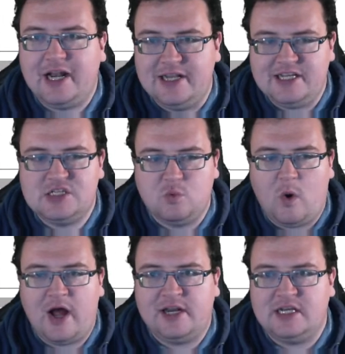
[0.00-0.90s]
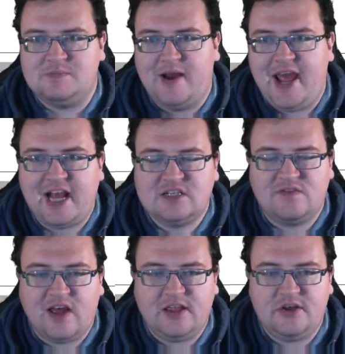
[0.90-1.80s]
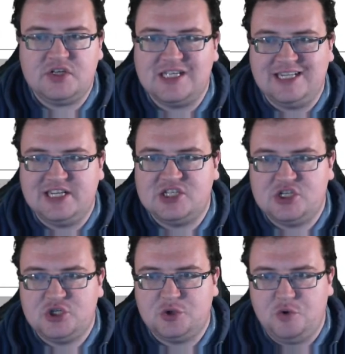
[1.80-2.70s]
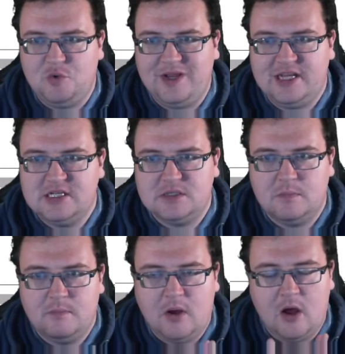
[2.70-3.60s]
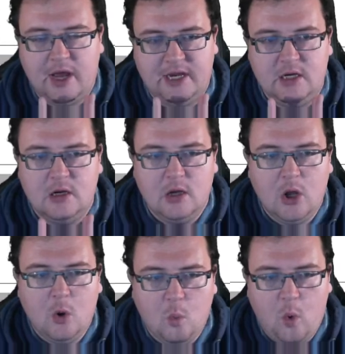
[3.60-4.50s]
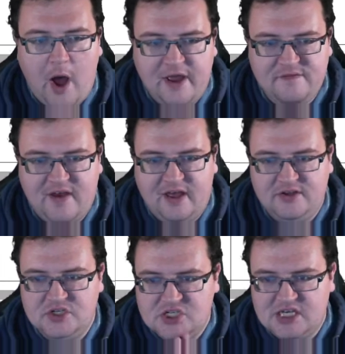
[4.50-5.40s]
List 1 is my x values, list 2 is my y values.